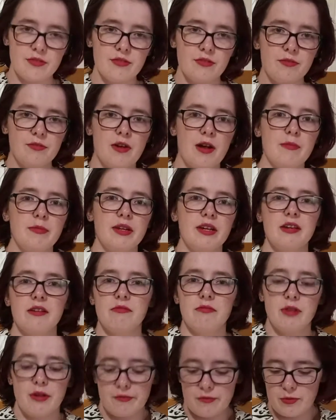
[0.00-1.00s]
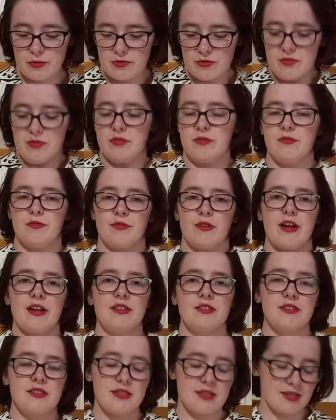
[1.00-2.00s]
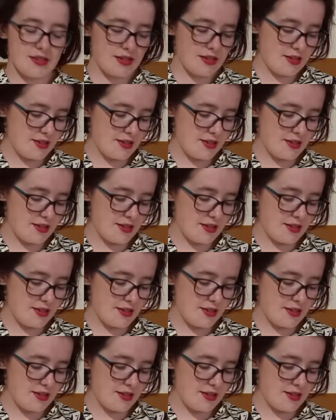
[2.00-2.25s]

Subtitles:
family, loved ones, friends,